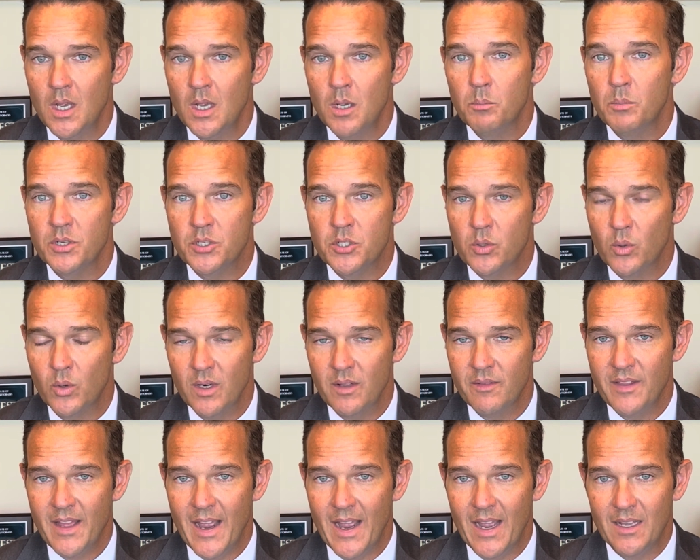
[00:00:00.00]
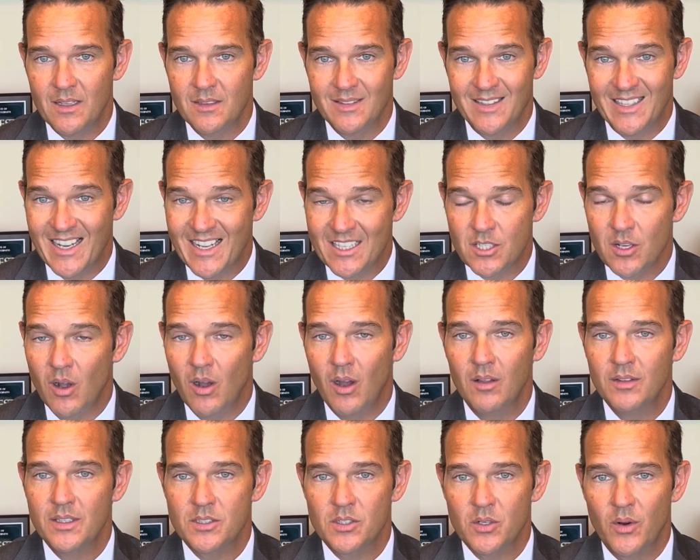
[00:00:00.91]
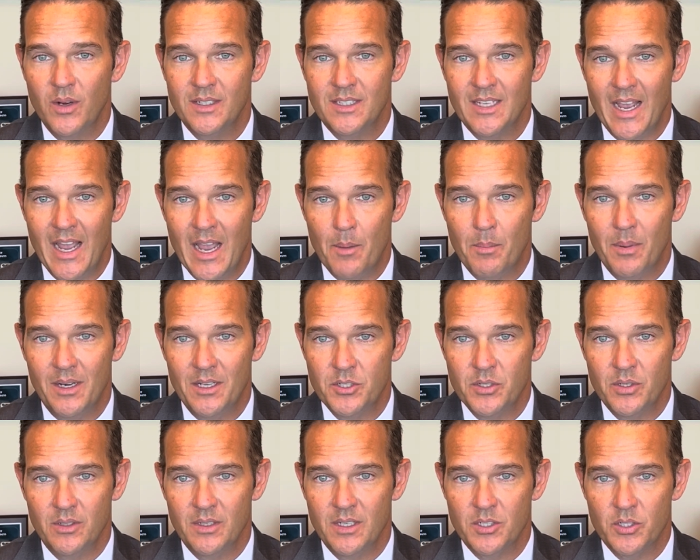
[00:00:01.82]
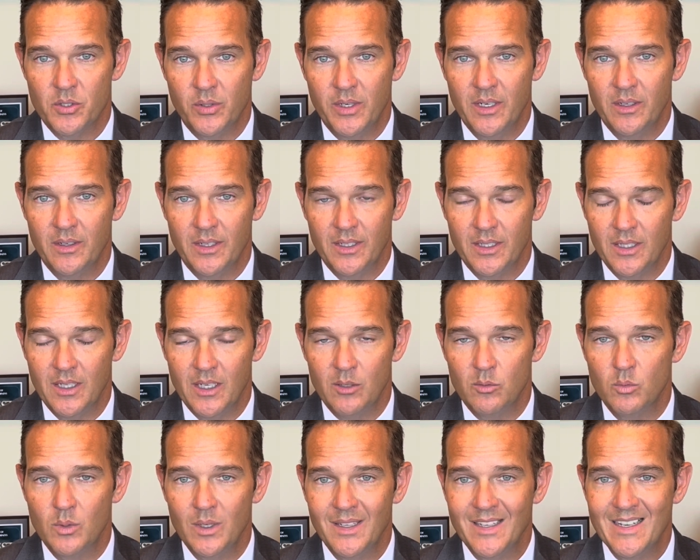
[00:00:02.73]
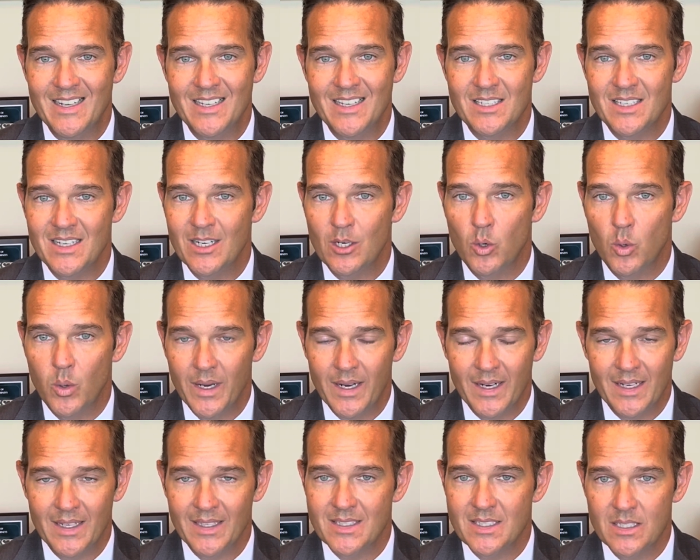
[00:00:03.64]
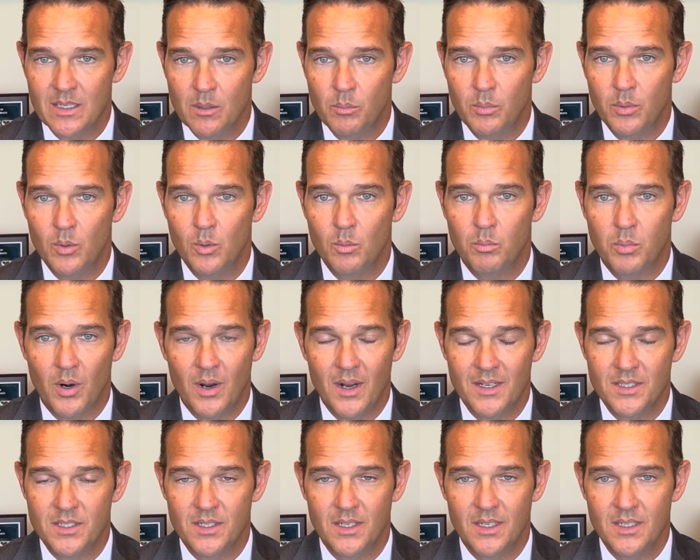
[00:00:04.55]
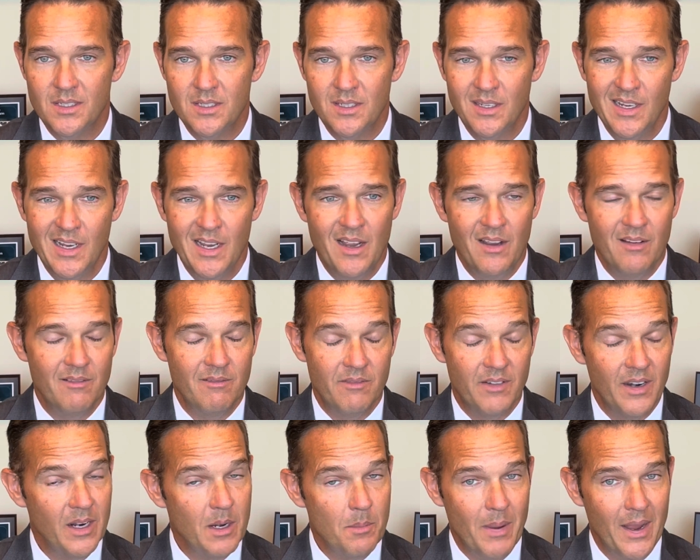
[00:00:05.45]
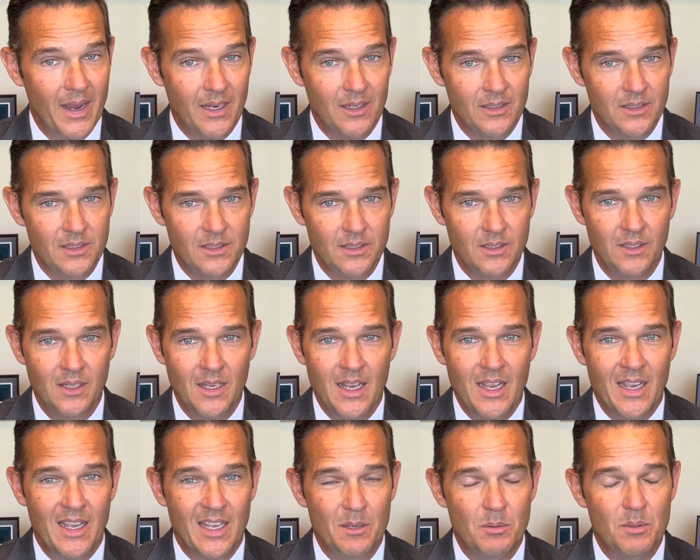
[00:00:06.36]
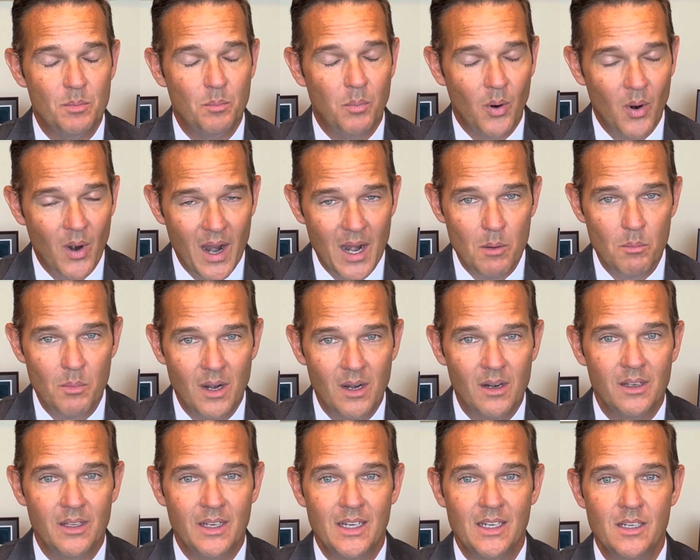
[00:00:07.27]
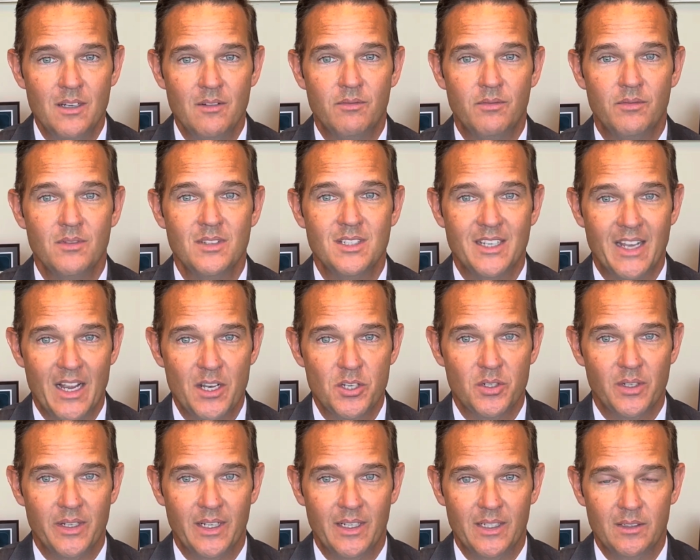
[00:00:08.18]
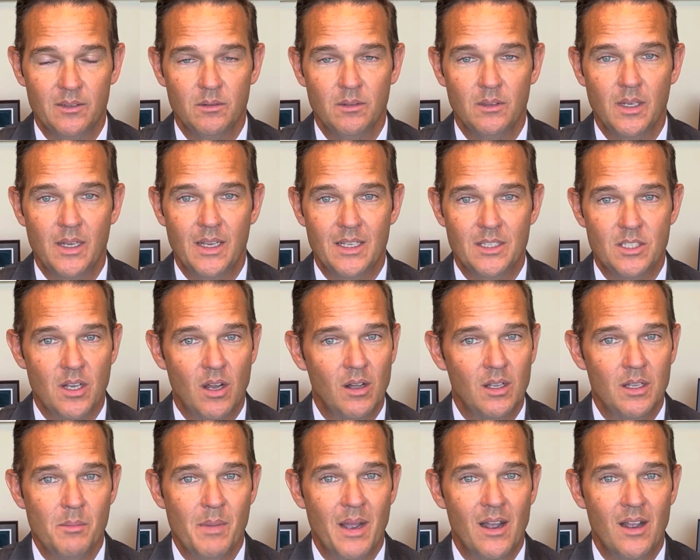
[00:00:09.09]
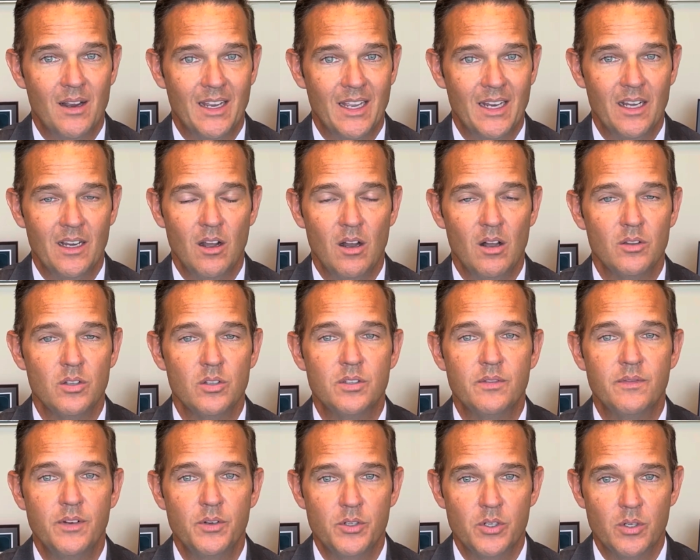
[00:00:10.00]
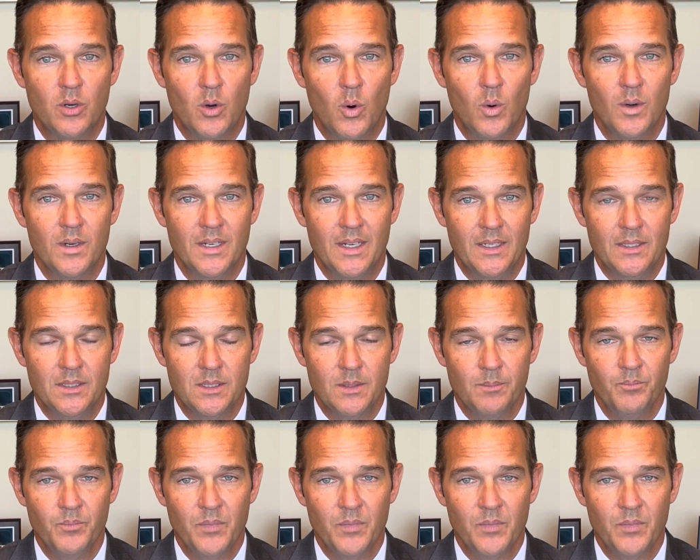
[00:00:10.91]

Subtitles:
But short of that, that's all that's going to happen at your initial hearing. It really is a quick and simple process, very painless. It's primarily scheduling. It's all about getting all those future court dates.